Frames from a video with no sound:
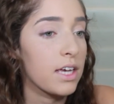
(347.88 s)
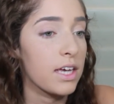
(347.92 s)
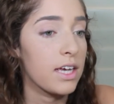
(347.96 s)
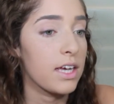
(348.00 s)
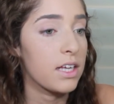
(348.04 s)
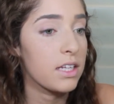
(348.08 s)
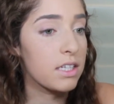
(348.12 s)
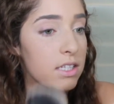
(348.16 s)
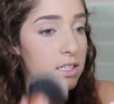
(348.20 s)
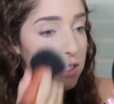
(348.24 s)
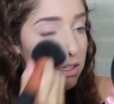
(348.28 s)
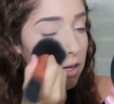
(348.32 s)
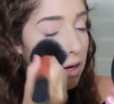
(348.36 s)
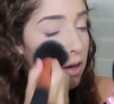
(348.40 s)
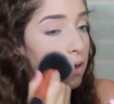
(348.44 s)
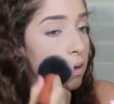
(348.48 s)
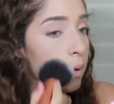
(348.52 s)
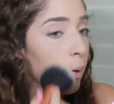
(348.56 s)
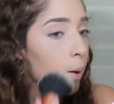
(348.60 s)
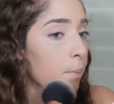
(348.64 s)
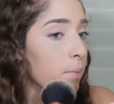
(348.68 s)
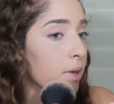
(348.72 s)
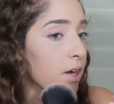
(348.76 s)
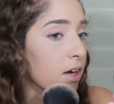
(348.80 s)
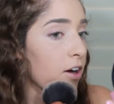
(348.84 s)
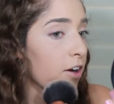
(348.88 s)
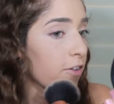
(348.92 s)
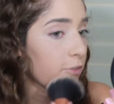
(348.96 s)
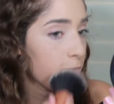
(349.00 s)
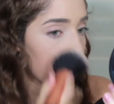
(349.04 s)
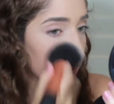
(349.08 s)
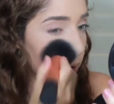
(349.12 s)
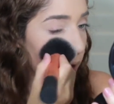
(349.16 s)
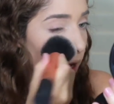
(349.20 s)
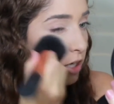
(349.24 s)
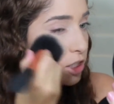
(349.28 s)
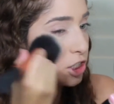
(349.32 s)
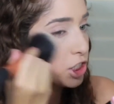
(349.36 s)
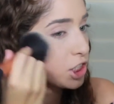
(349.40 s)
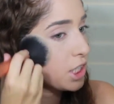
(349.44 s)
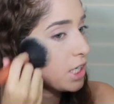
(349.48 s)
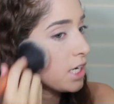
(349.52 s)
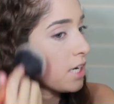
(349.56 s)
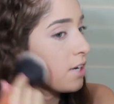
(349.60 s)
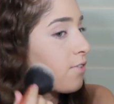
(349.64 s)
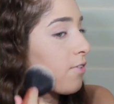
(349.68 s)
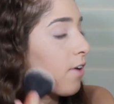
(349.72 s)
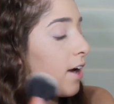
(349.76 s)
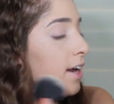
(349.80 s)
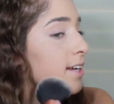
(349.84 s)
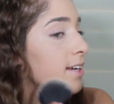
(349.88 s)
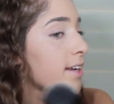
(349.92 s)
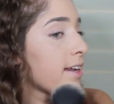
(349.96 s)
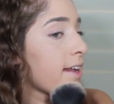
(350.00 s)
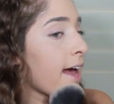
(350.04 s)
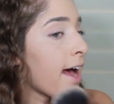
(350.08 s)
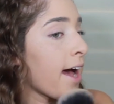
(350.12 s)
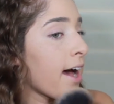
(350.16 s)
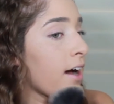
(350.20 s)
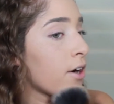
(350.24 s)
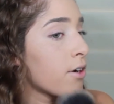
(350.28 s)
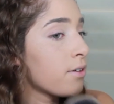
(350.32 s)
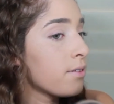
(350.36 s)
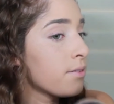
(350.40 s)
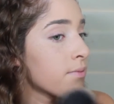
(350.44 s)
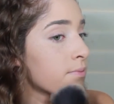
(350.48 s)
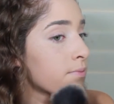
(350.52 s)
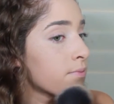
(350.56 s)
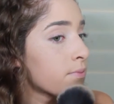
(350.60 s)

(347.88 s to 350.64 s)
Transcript: It's not coming off blotchy right now.